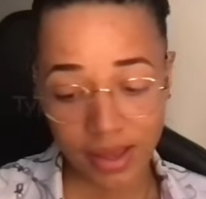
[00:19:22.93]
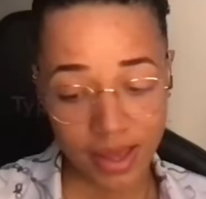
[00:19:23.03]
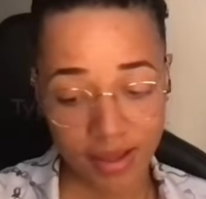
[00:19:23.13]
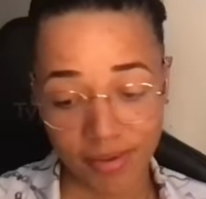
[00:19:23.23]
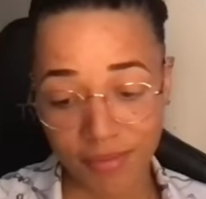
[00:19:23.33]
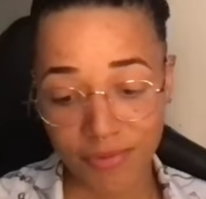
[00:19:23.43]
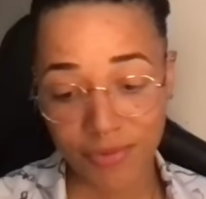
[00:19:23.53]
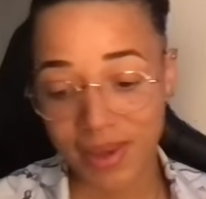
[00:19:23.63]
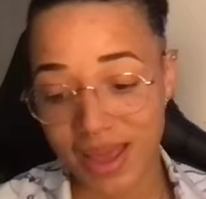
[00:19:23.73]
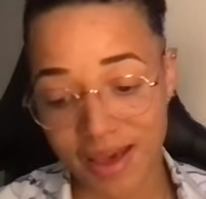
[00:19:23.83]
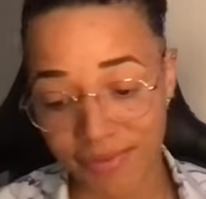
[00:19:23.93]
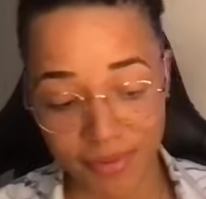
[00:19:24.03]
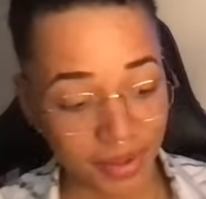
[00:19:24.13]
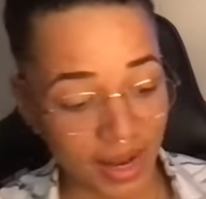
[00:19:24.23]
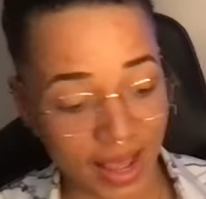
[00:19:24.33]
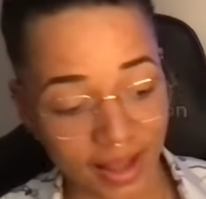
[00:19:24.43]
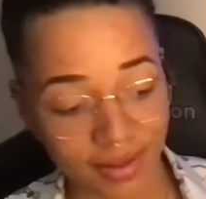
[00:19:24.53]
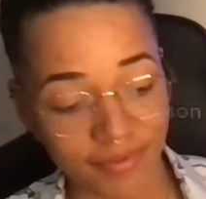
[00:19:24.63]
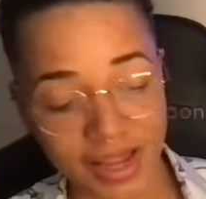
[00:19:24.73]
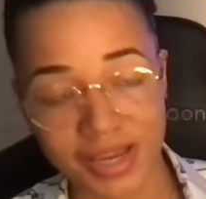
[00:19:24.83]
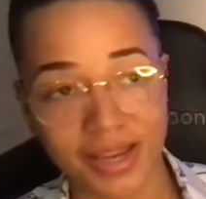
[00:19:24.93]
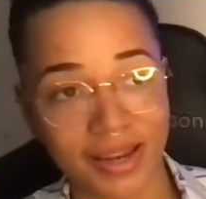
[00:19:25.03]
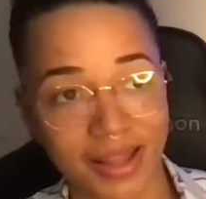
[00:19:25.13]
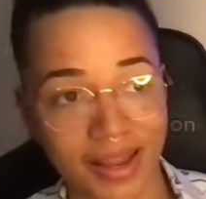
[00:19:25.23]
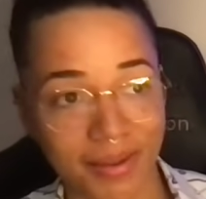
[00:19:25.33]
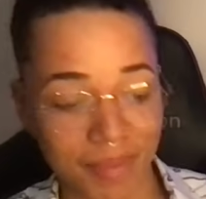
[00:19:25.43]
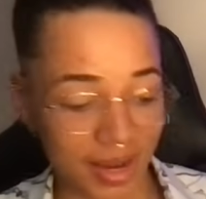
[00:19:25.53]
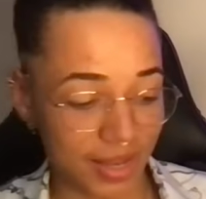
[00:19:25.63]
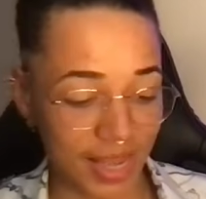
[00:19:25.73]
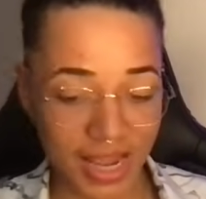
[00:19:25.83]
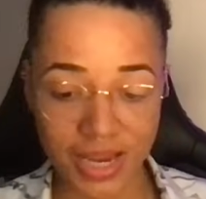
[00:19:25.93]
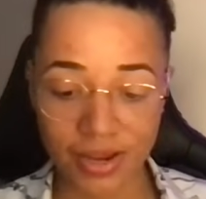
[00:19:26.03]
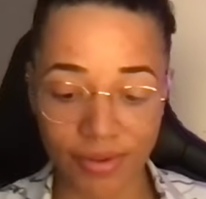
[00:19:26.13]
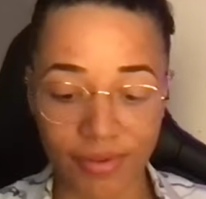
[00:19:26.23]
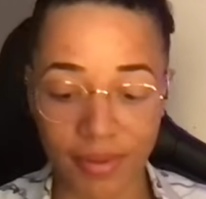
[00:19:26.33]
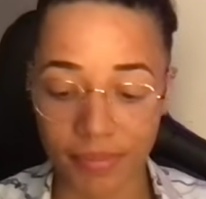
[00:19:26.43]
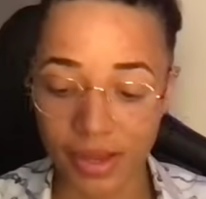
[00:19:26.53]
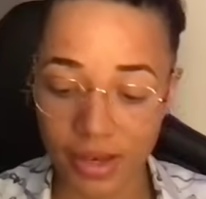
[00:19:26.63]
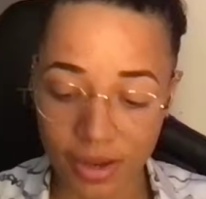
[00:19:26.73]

yeah, some of you may have some kind of activation in a, in a meditation or something.